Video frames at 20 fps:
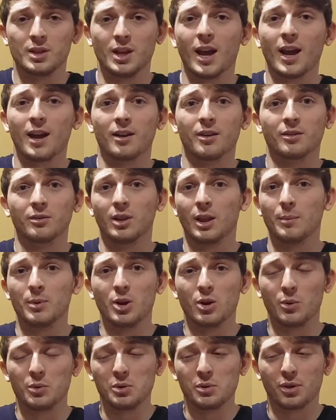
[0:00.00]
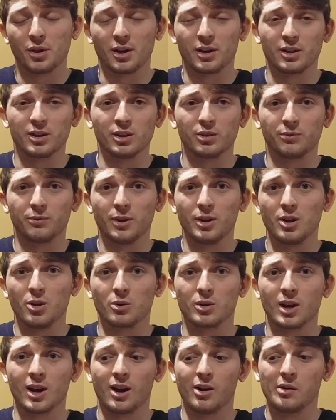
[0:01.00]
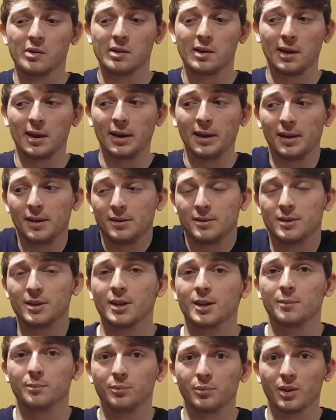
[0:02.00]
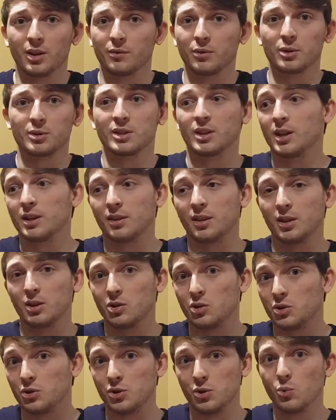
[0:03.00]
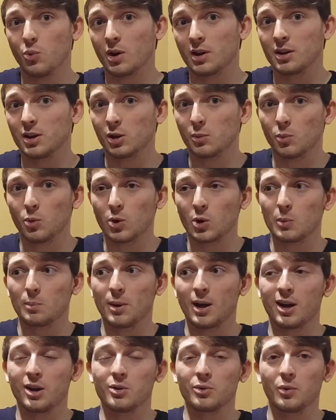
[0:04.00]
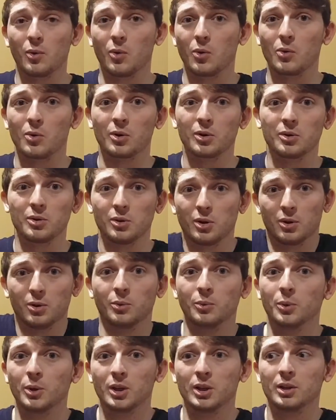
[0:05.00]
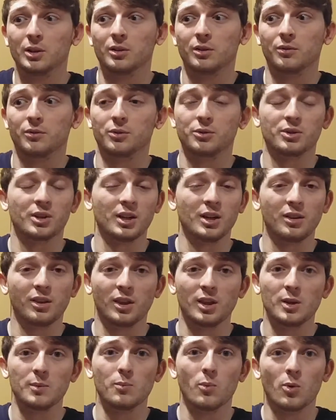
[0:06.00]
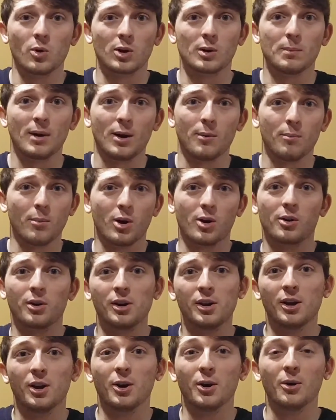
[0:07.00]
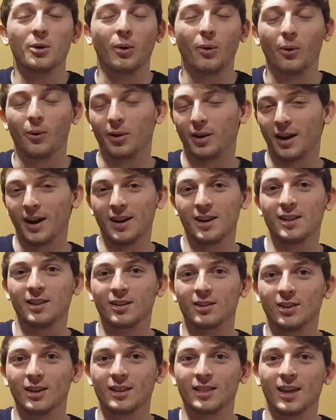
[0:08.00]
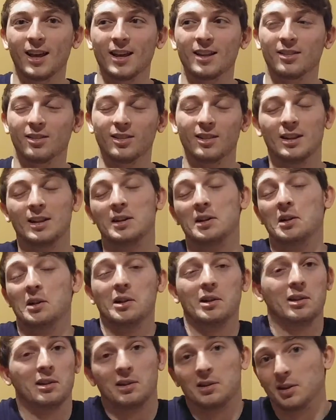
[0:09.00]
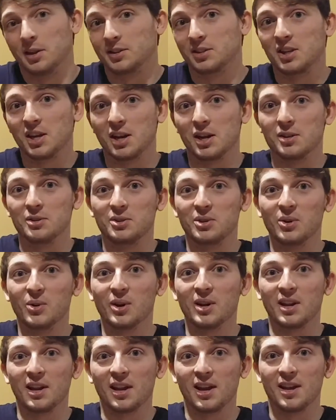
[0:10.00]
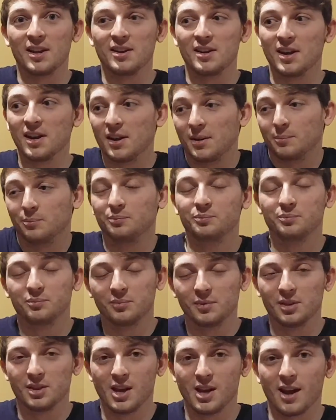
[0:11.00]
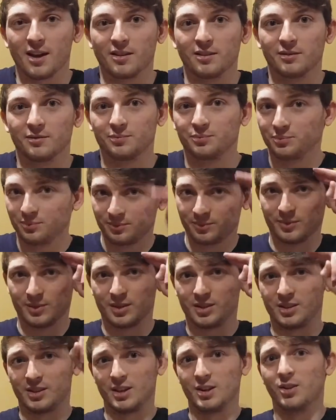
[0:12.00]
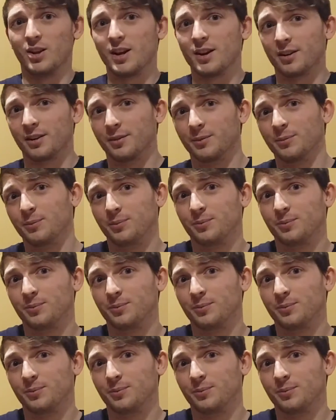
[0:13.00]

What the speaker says: yeah, let me know what you thought of this video, Colin, and if there's anything you want to hear more about, or if there's anything more about Mario or anything like that, let's get into it. And yeah, see you later.